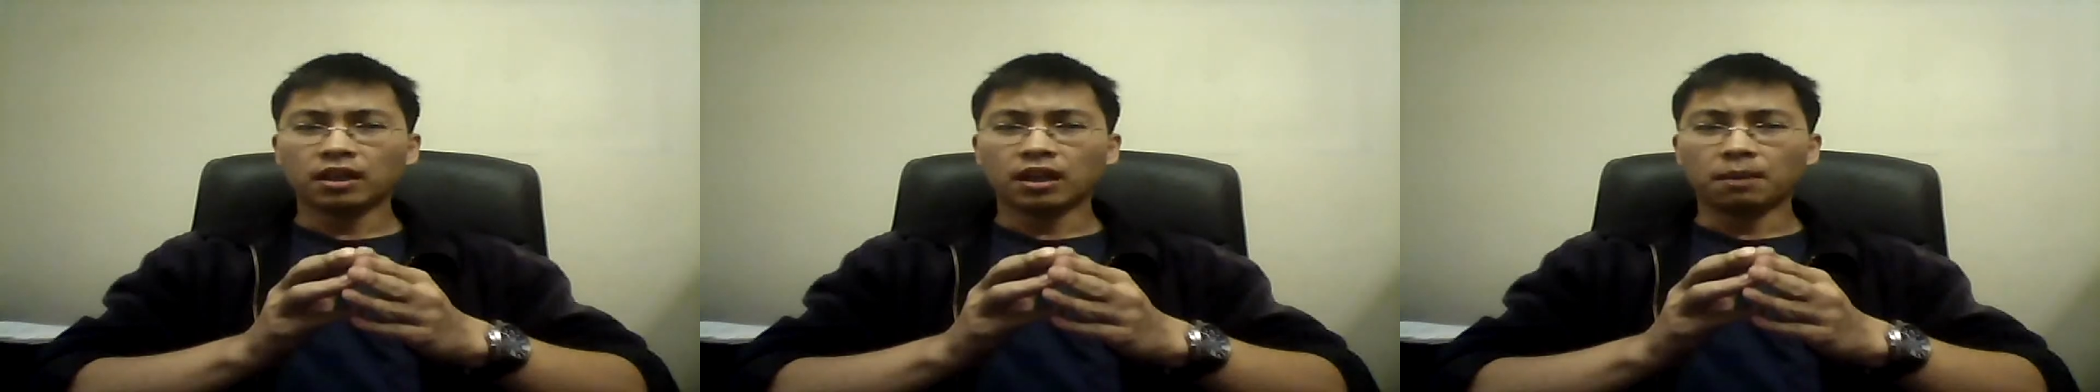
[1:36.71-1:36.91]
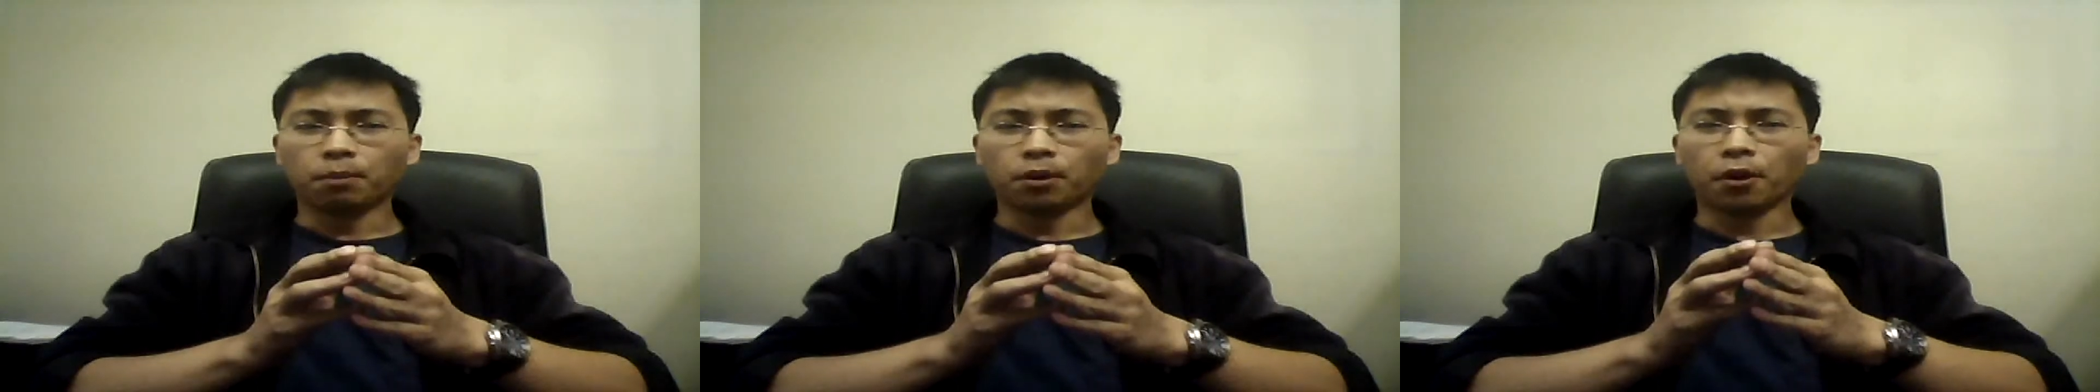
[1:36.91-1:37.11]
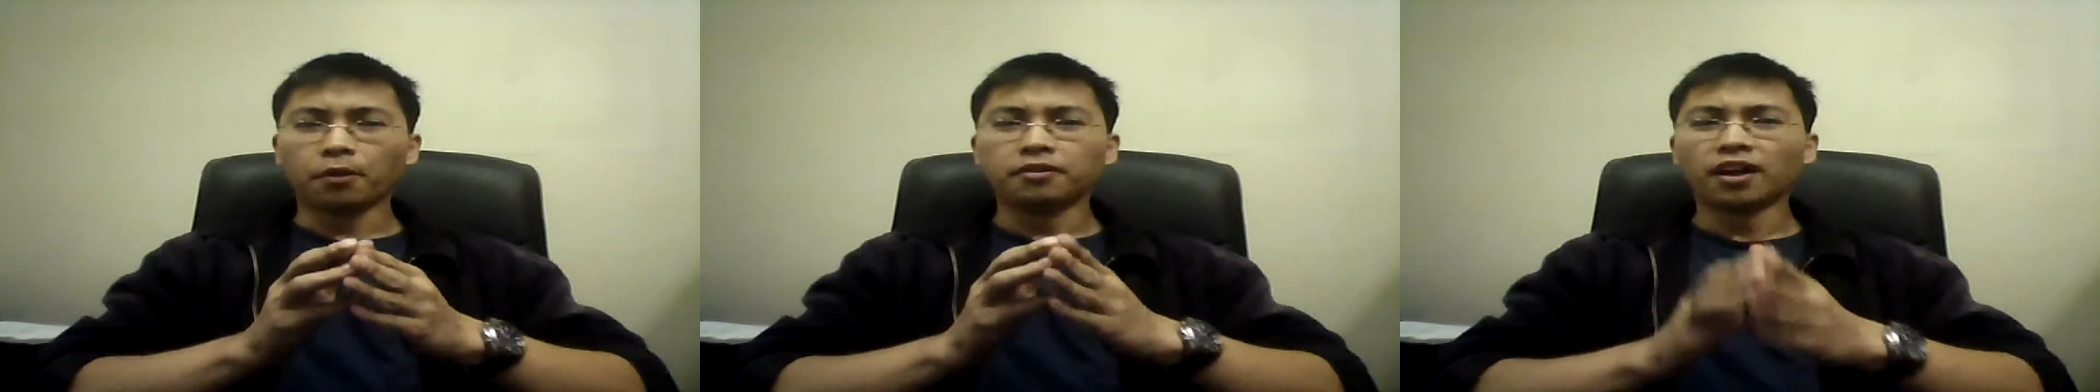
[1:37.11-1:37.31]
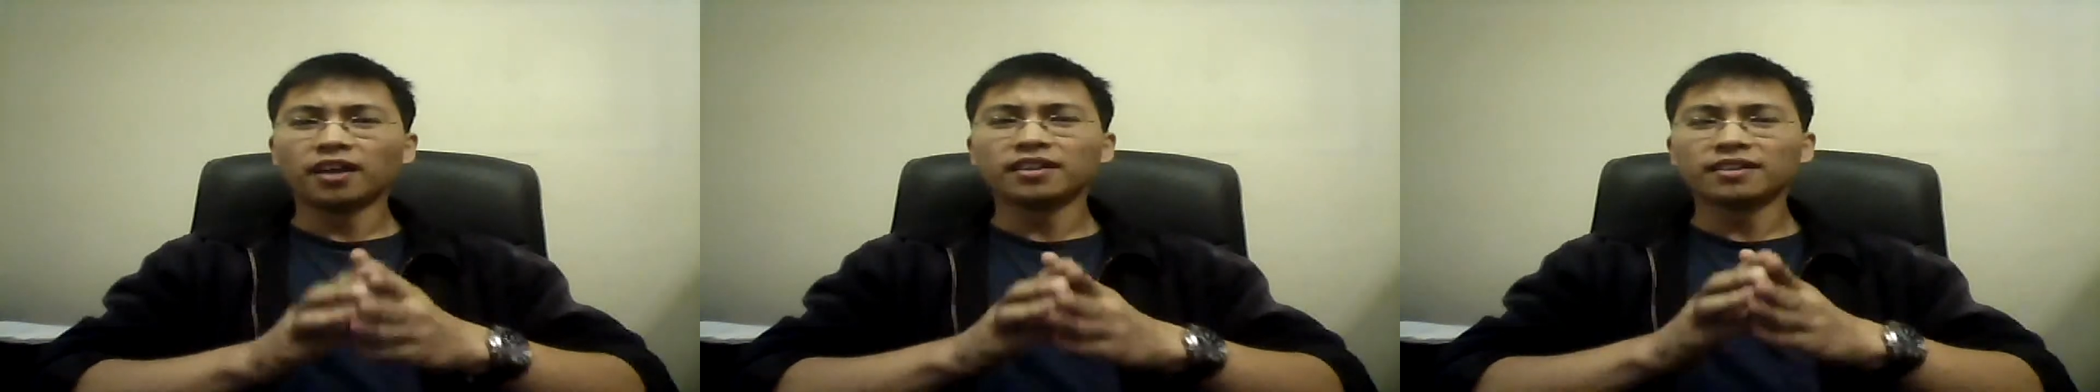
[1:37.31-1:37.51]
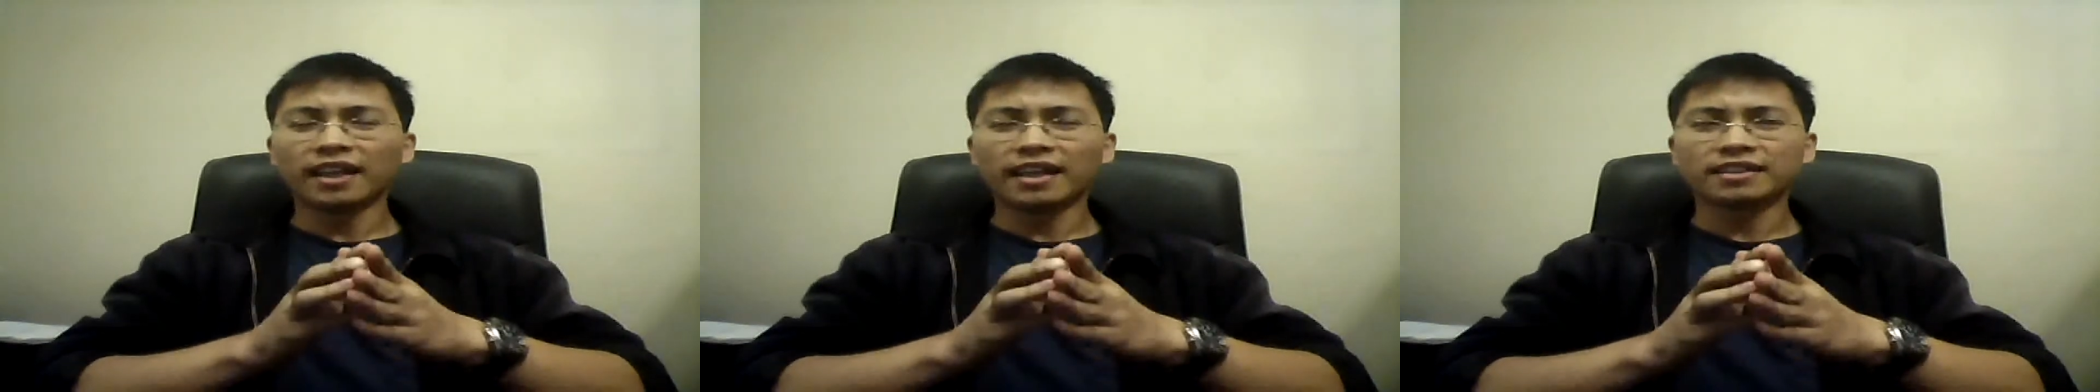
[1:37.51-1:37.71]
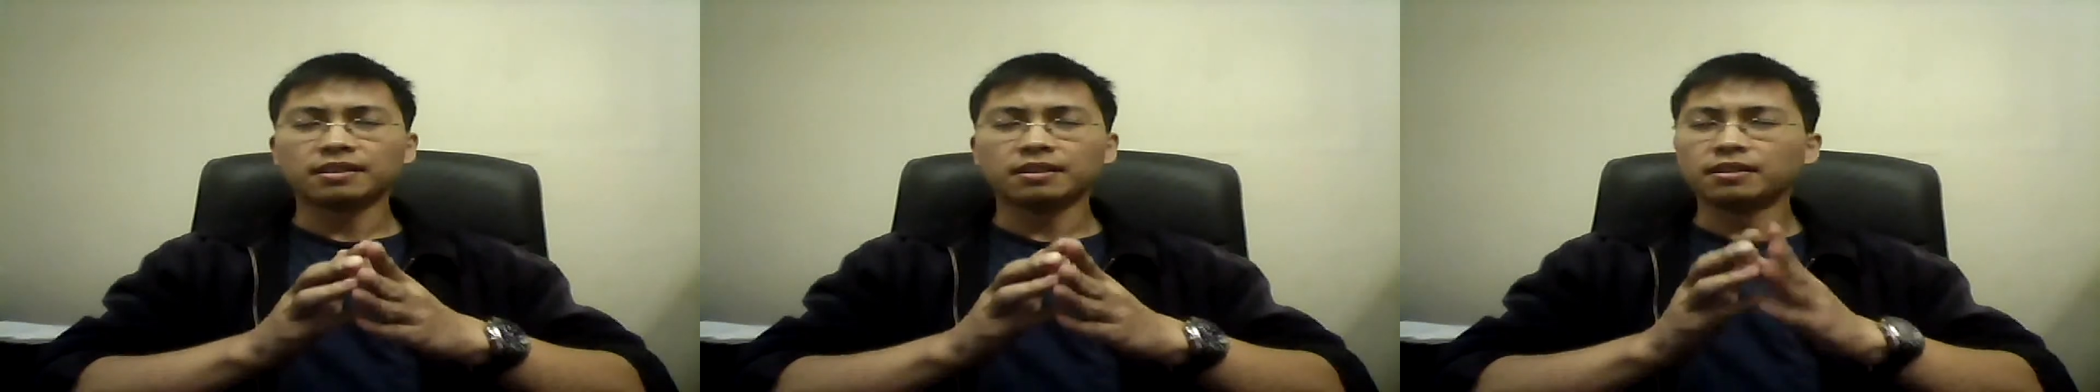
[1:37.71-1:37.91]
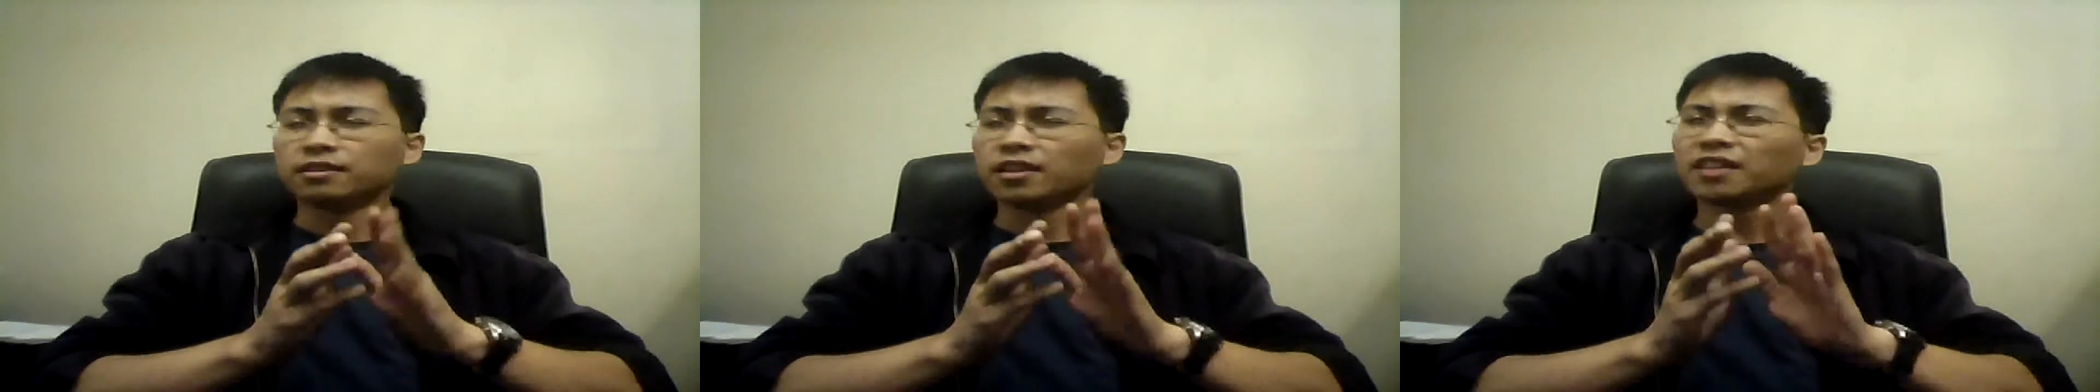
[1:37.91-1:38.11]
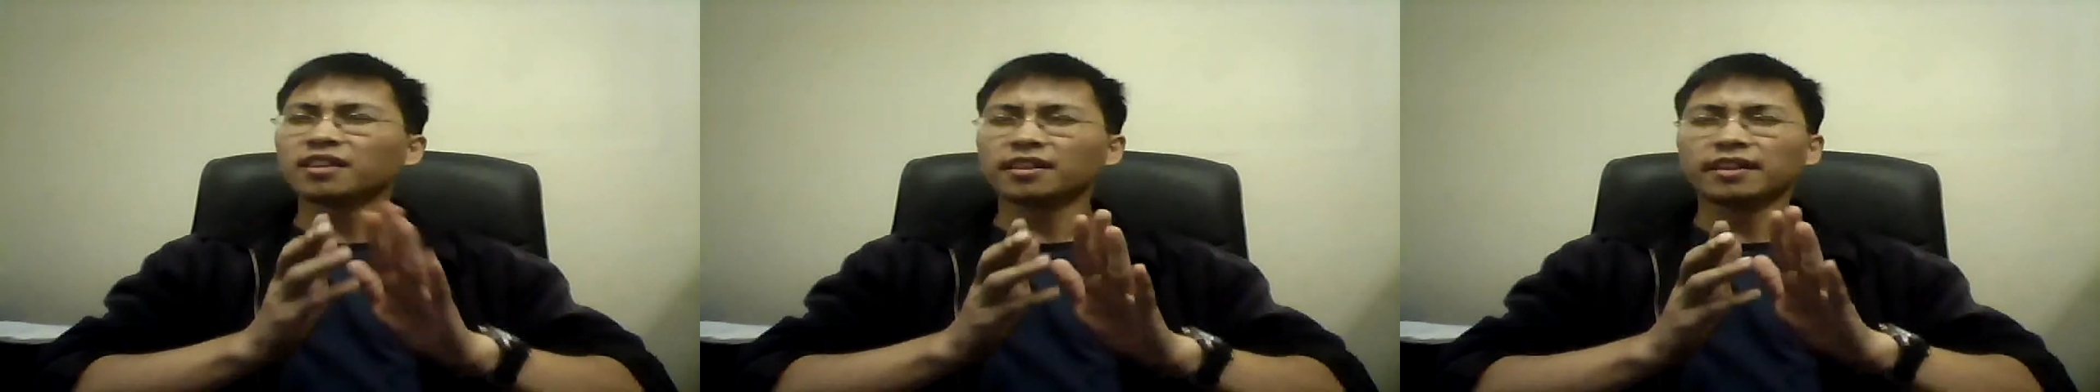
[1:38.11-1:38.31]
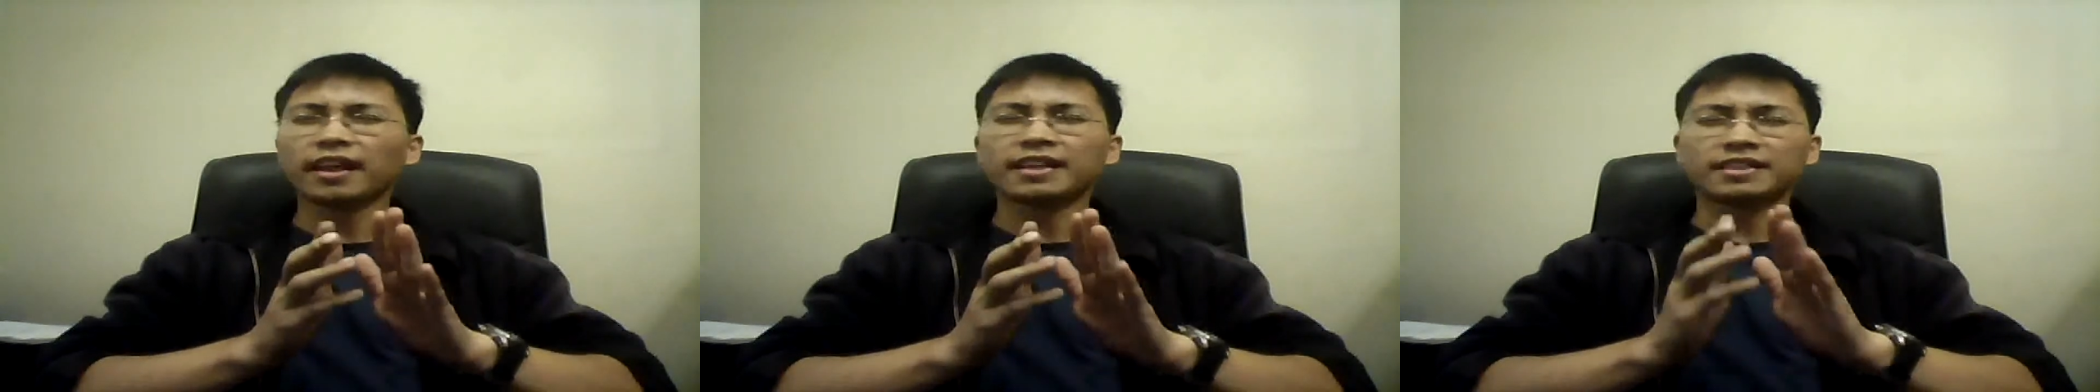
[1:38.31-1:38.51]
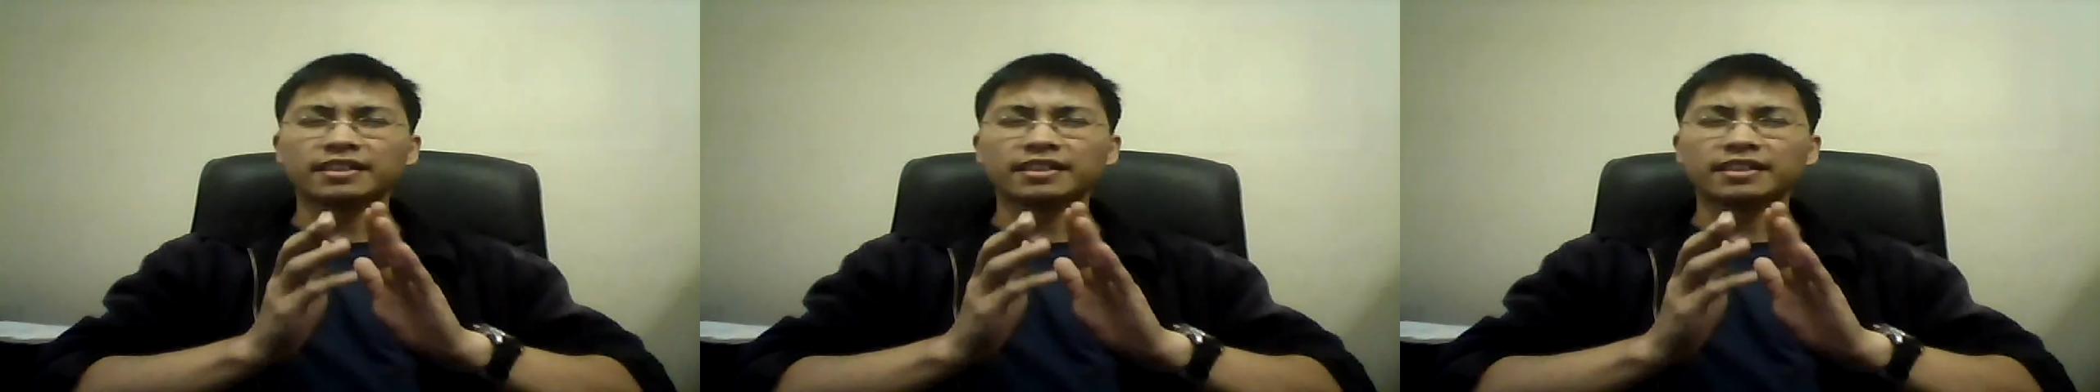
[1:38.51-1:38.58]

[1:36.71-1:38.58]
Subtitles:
but are nonetheless